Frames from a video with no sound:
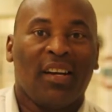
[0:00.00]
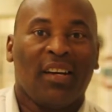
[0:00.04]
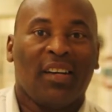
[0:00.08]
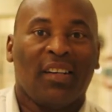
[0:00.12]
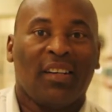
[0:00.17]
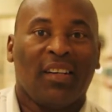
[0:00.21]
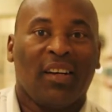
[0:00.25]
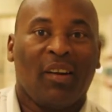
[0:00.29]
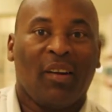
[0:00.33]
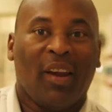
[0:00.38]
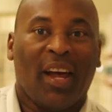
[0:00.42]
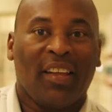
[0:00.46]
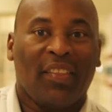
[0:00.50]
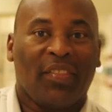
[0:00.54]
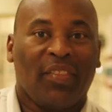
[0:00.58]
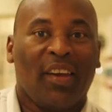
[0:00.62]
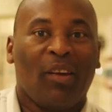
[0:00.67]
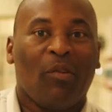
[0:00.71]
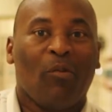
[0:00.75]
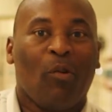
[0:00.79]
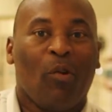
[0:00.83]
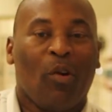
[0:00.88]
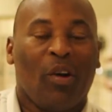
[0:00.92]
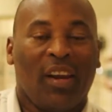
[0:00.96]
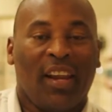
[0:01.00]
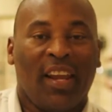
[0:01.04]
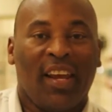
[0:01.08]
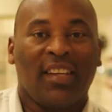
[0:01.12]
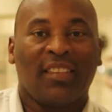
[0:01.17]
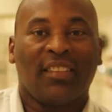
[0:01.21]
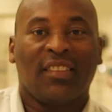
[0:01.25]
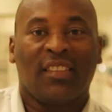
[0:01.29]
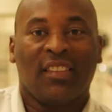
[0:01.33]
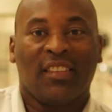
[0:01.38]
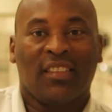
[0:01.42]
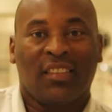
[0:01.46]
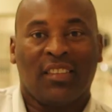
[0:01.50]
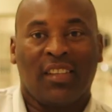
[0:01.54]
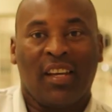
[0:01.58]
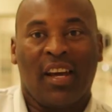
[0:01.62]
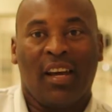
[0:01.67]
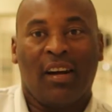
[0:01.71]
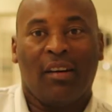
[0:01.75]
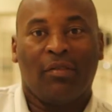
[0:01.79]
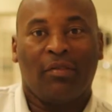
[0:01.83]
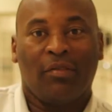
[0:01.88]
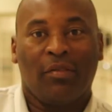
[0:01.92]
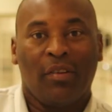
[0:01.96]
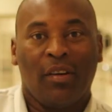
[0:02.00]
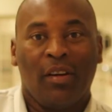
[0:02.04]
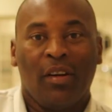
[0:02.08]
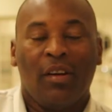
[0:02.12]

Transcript: Uh, I thank Wallace and the staff